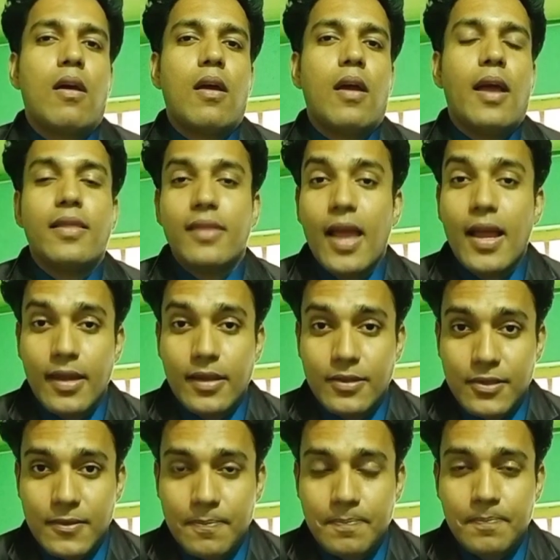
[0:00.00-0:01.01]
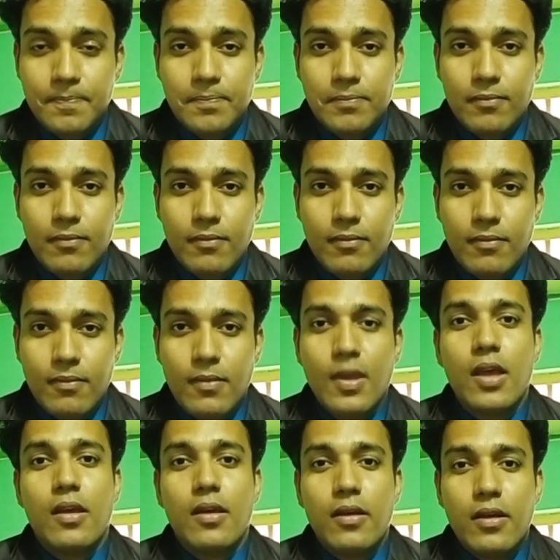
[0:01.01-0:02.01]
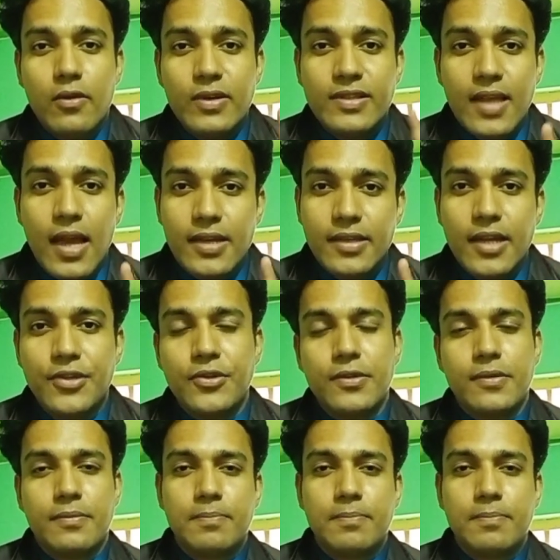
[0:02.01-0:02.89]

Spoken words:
and that is recitation.